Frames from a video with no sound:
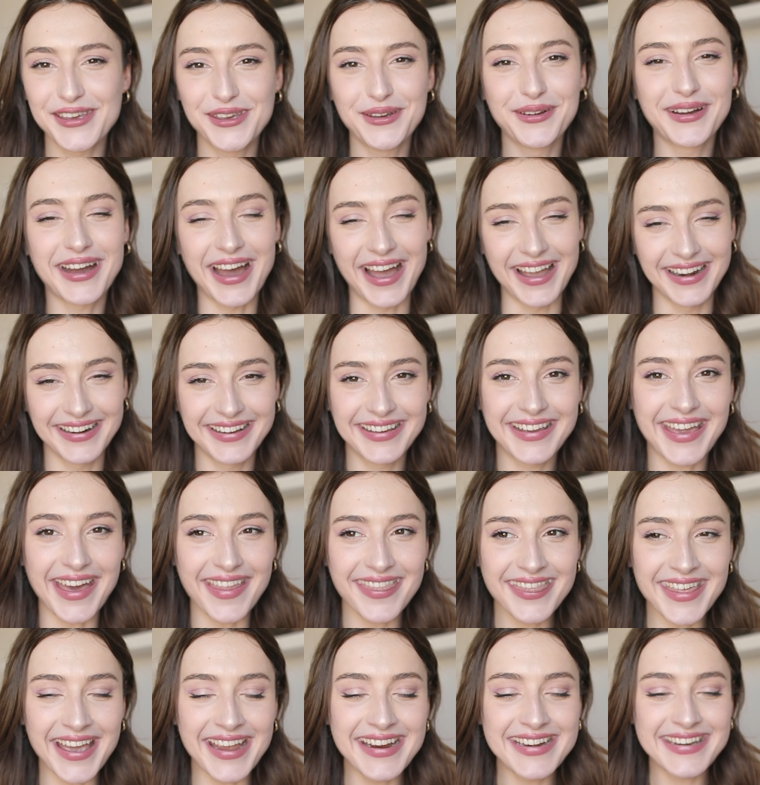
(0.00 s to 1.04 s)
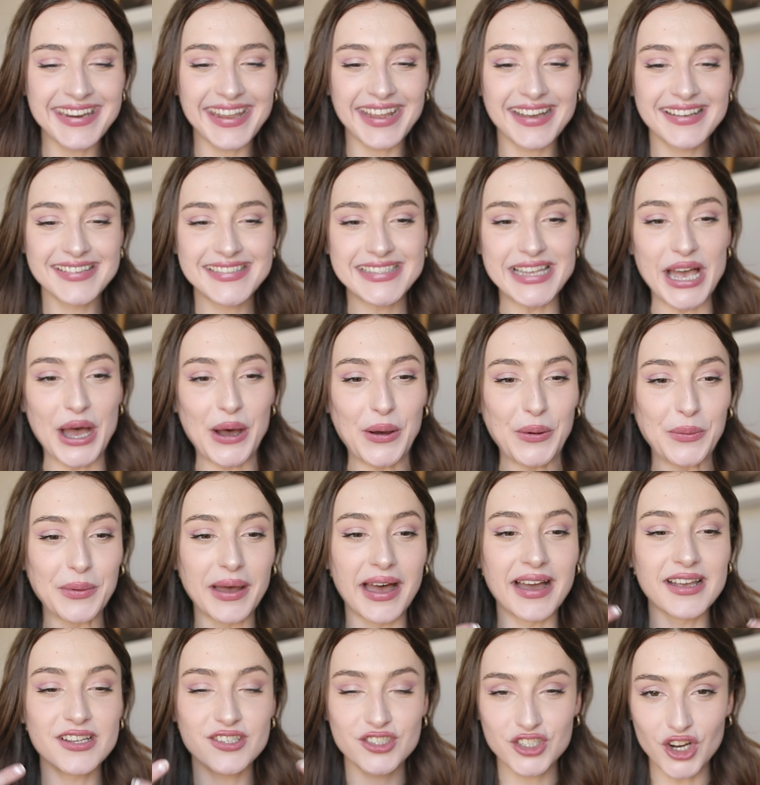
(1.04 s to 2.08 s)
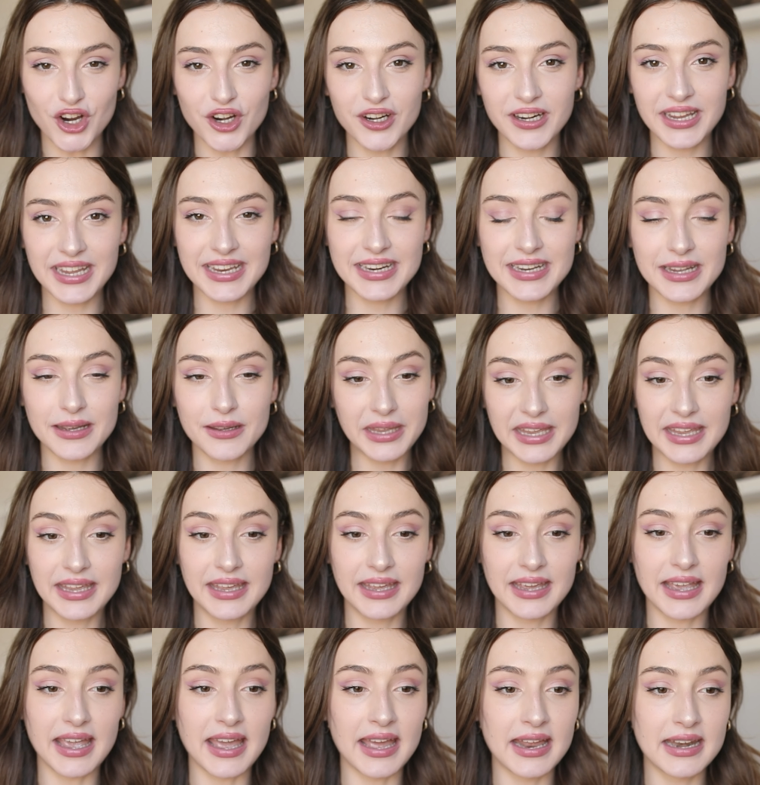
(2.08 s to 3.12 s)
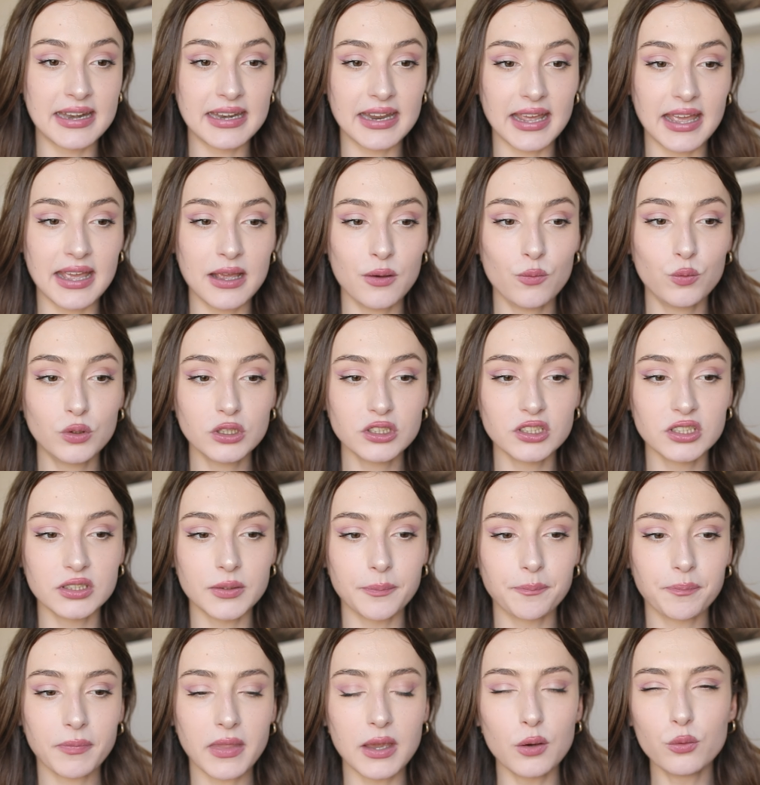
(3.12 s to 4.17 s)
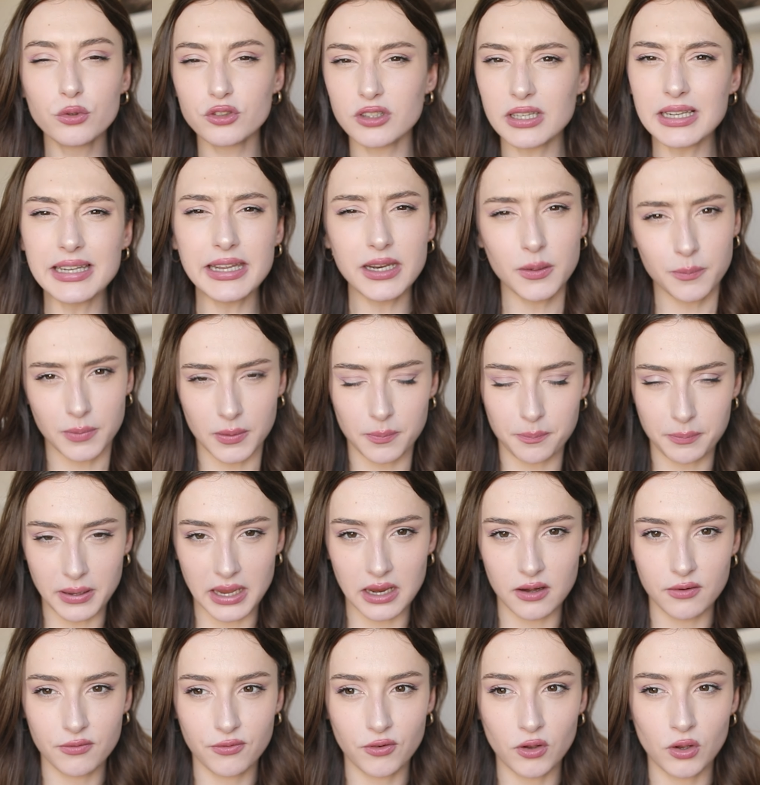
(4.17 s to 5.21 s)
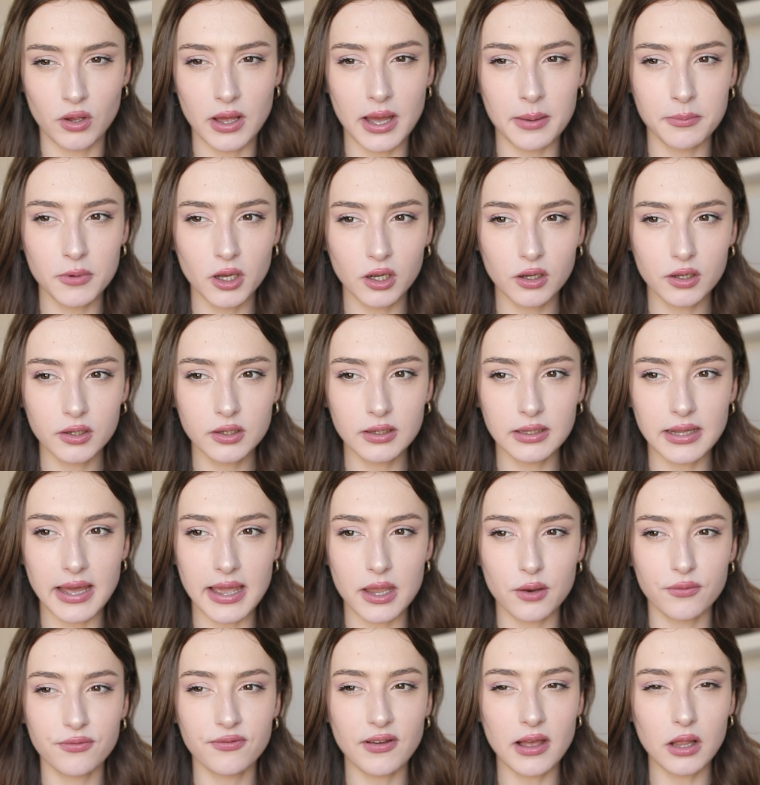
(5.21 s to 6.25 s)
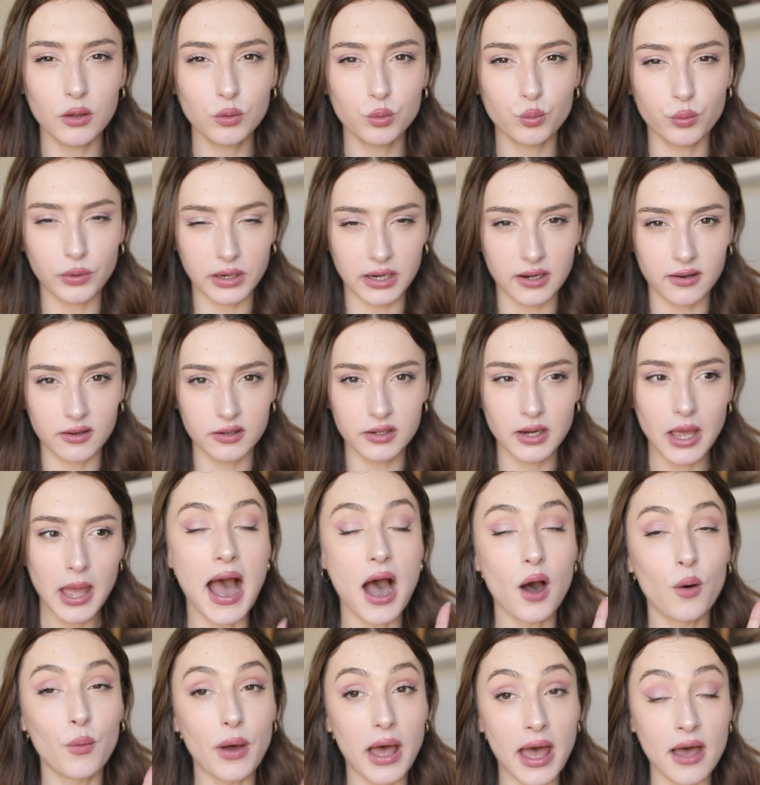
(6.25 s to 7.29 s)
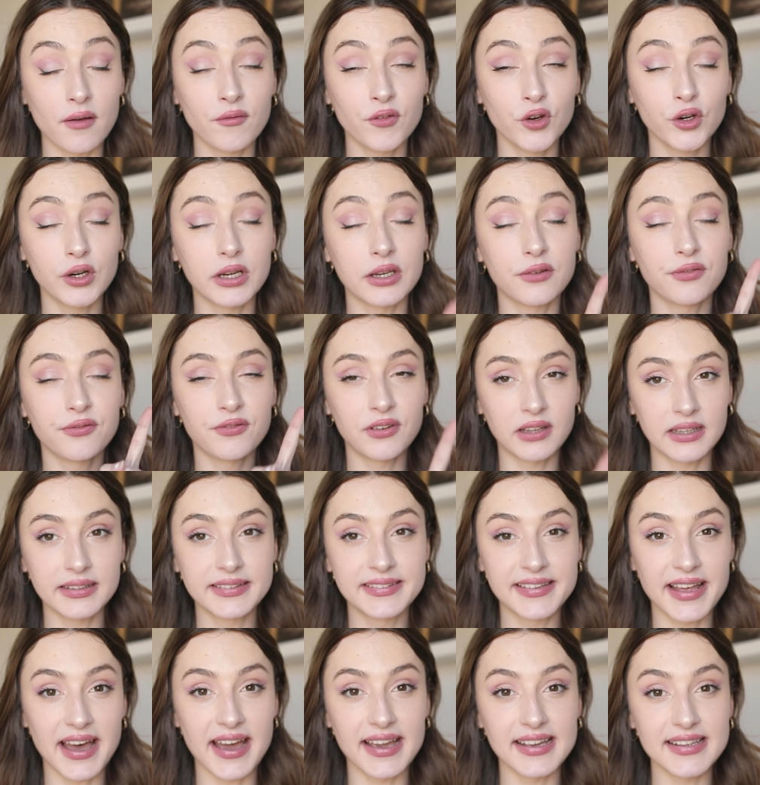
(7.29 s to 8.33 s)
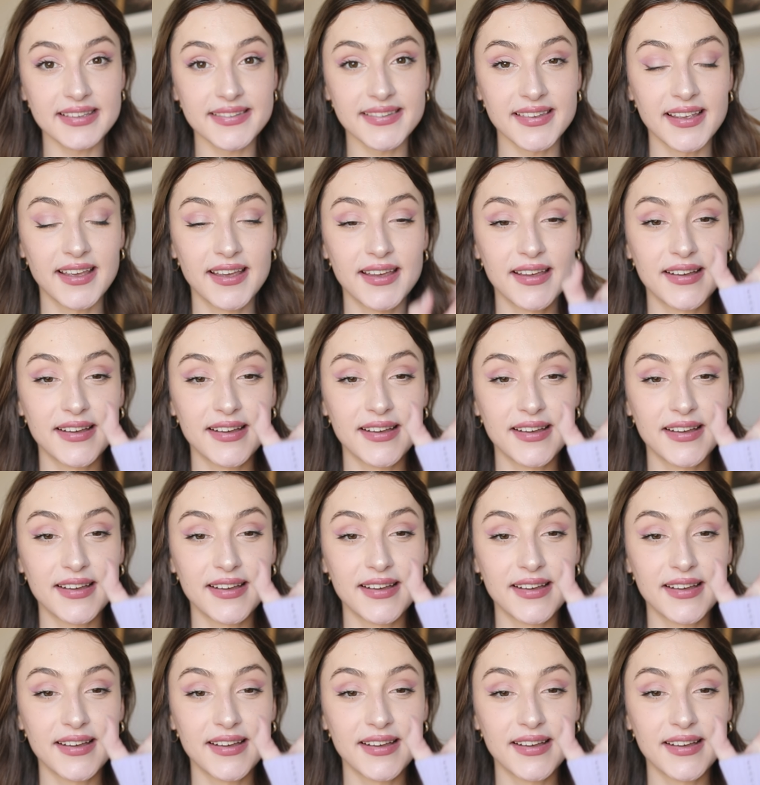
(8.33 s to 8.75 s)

you kind of get the idea. So I started peeing, and it was a little bit painful. I'm not gonna lie, it felt weird. However, it felt nice,